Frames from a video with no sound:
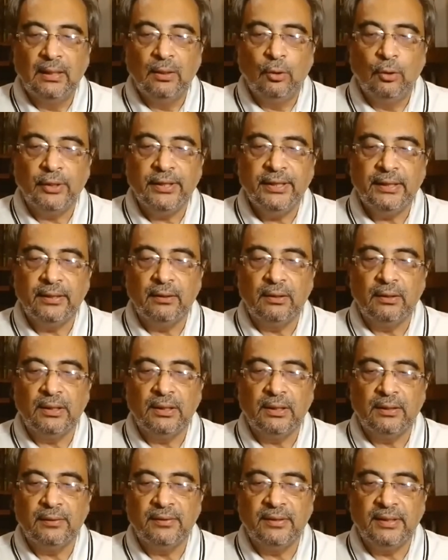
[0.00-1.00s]
Okay,
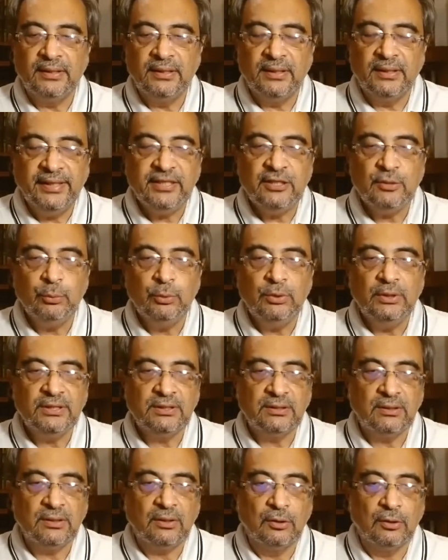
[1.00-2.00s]
uh, then the next
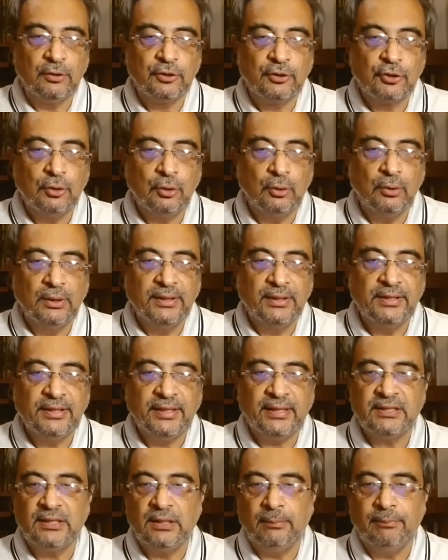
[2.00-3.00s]
verse also
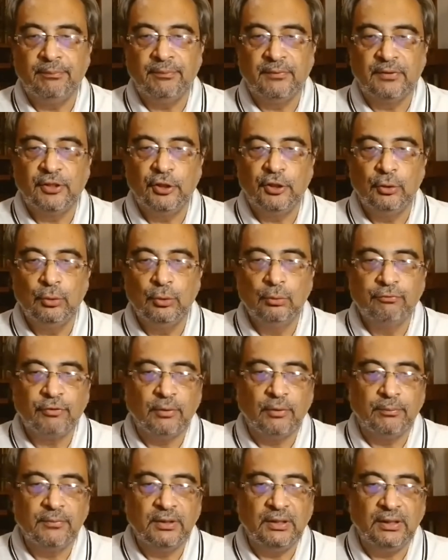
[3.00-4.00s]
takes up cue
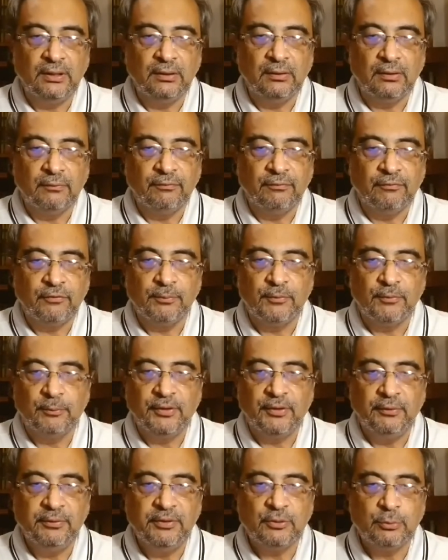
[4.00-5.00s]
from the, the, from the
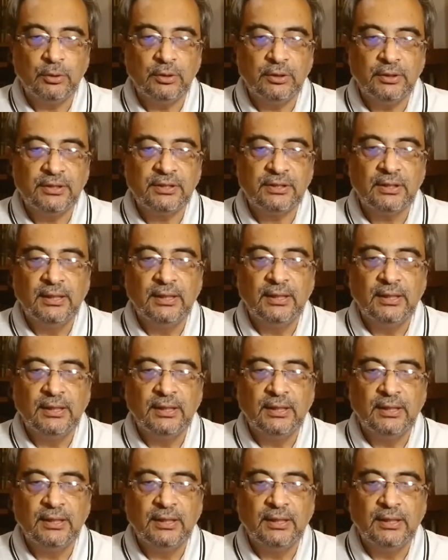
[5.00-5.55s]
previous words,